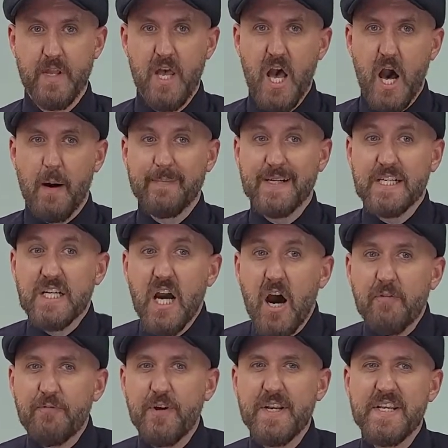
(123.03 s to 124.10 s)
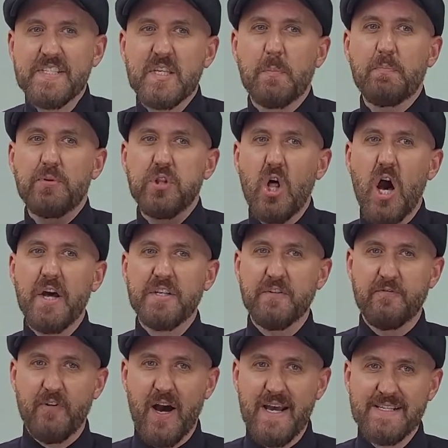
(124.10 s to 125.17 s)
A MacGuffin is a plot
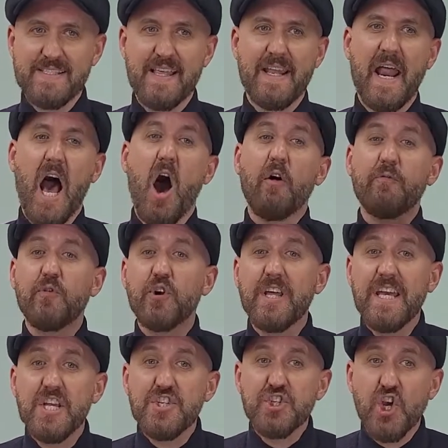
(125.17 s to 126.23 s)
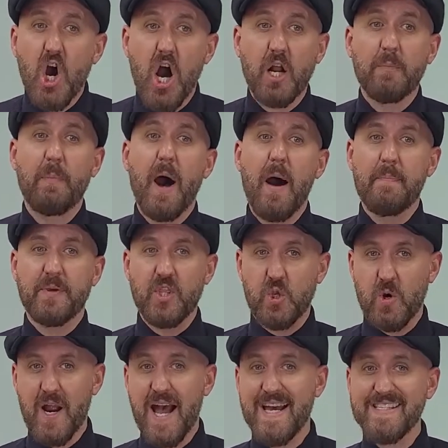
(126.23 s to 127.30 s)
device that Alfred Hitchcock
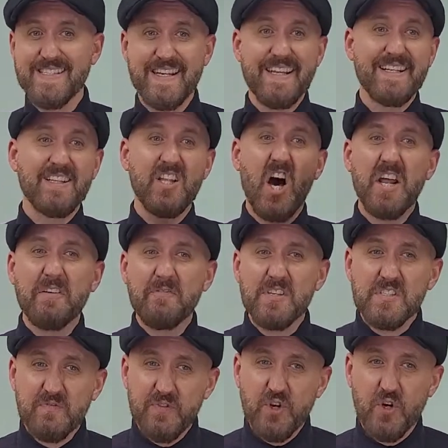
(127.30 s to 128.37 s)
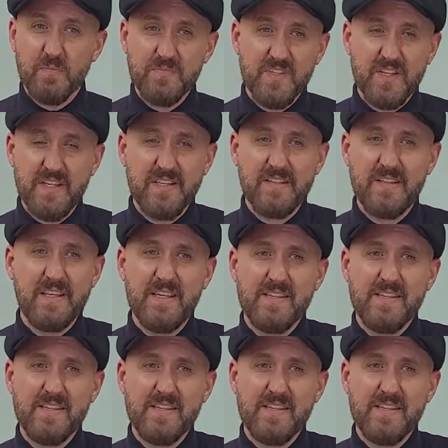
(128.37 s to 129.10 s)
popularized in a lot of his films, and it